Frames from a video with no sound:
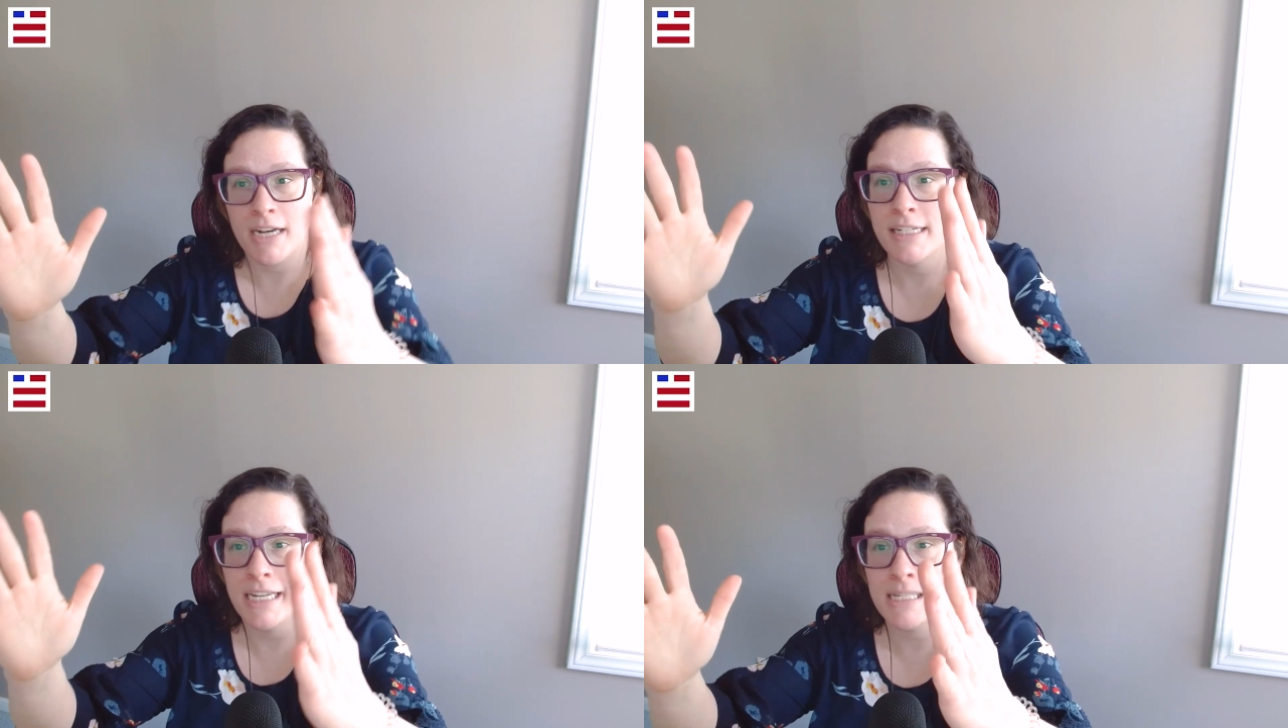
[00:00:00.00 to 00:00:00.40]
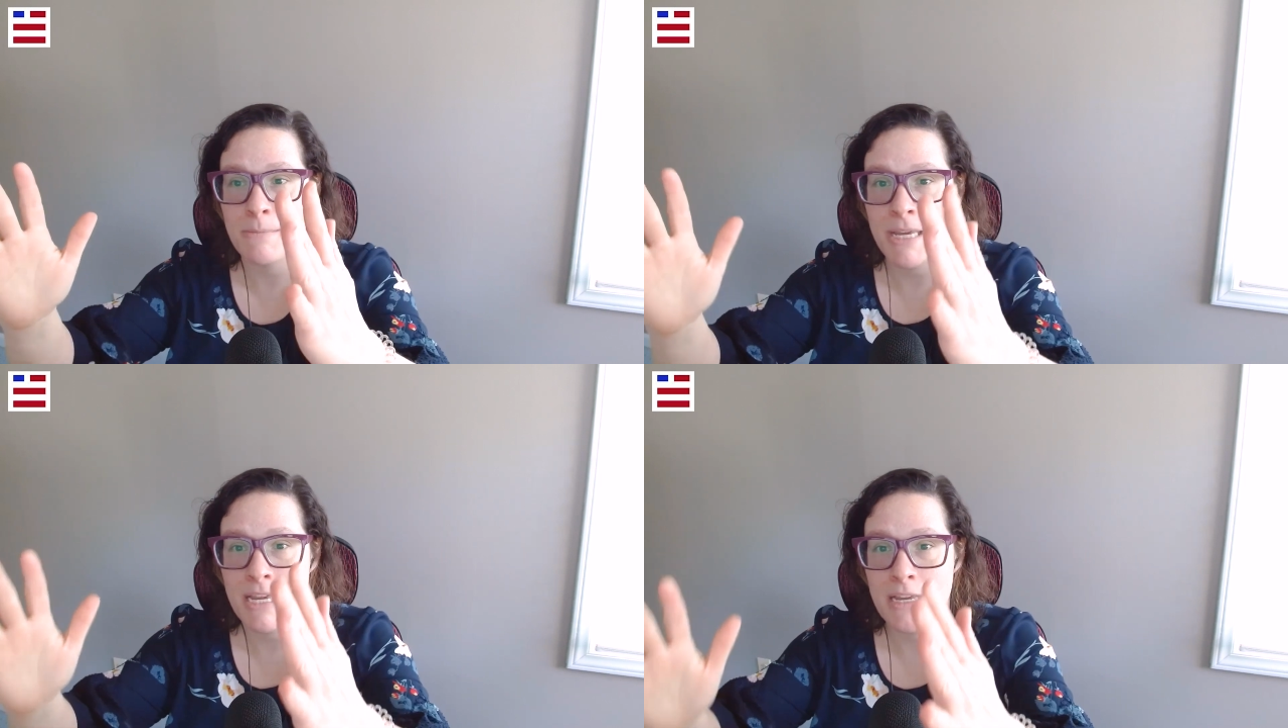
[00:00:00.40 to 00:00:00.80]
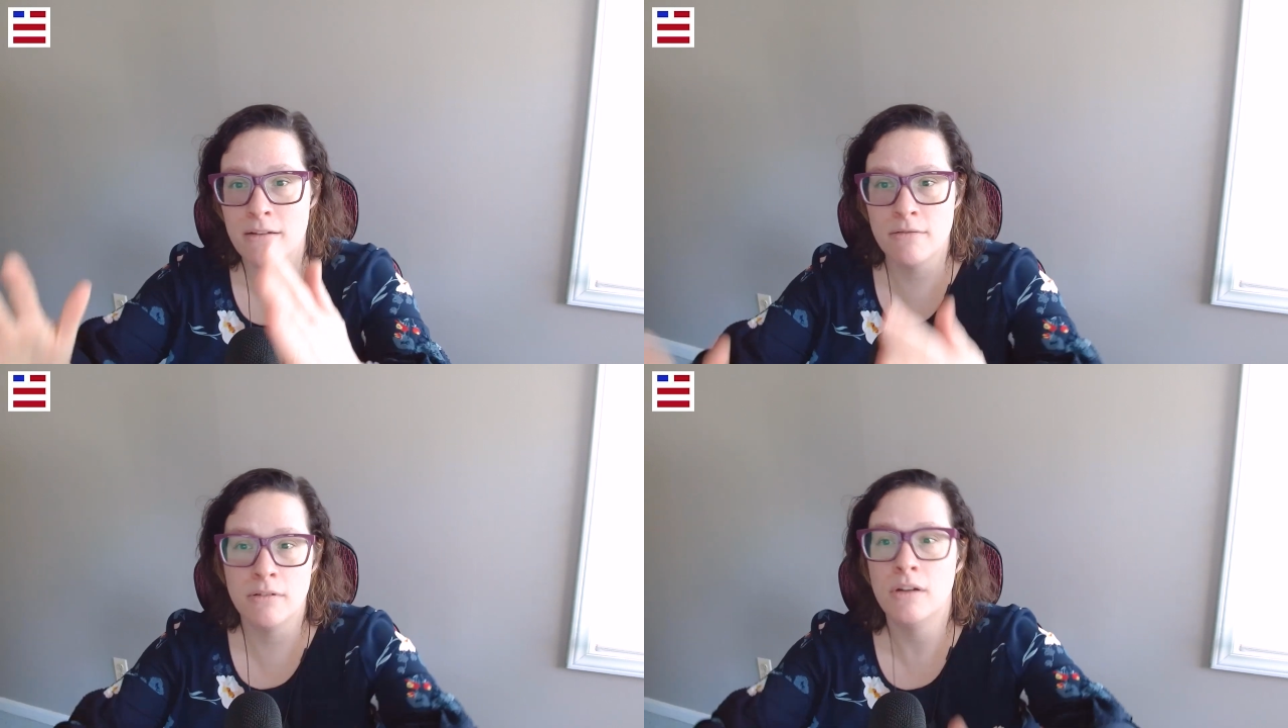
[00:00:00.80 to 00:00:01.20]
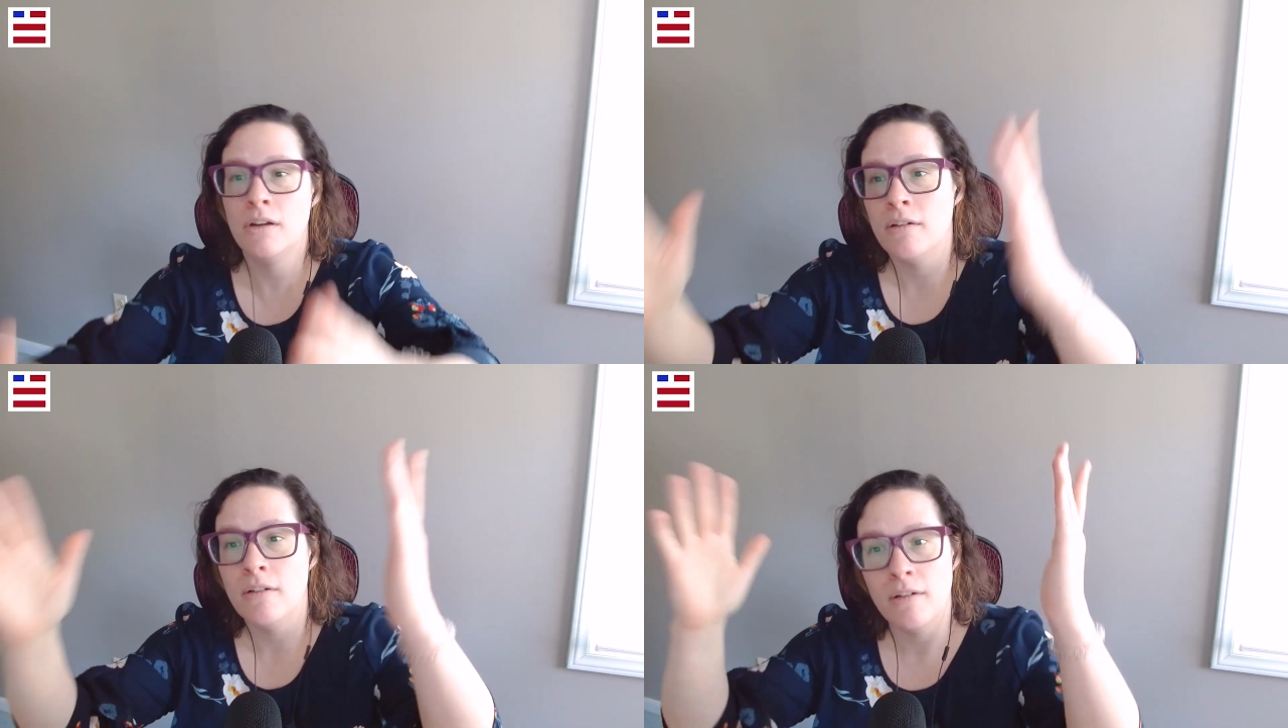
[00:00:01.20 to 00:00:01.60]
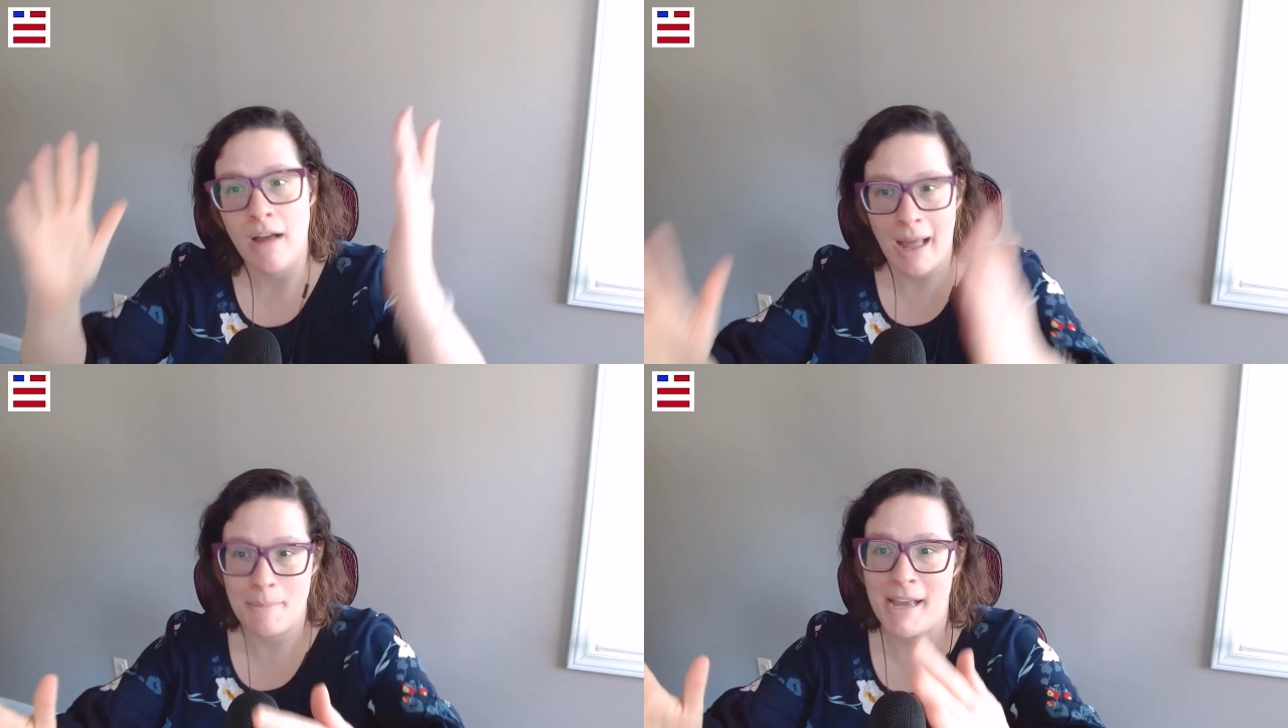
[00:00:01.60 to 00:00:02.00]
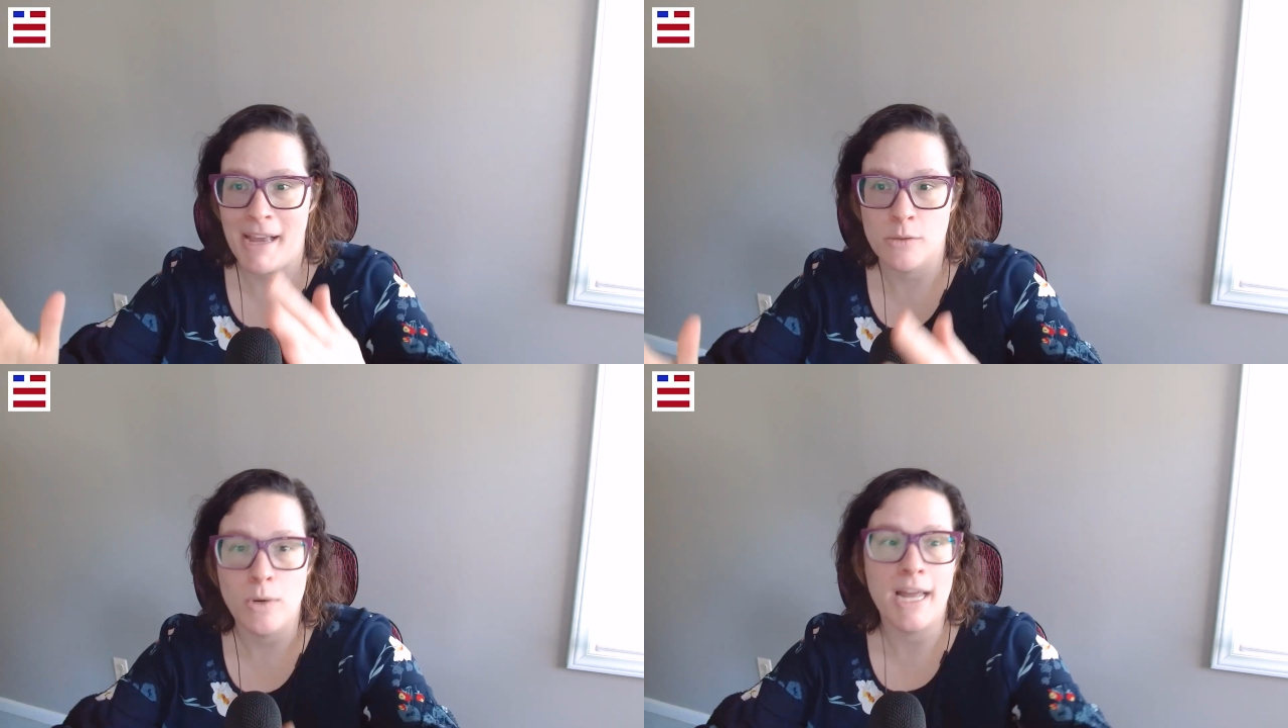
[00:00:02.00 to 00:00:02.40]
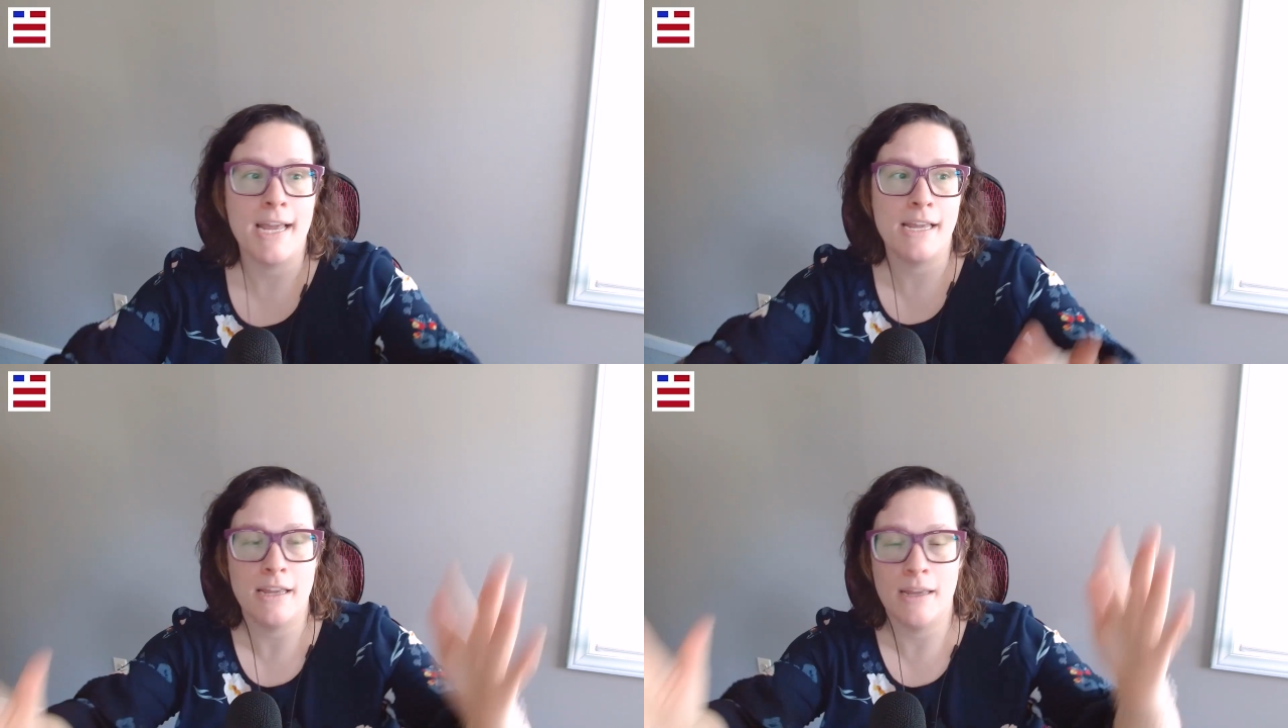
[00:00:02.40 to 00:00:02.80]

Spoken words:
got a TSP. I pass away.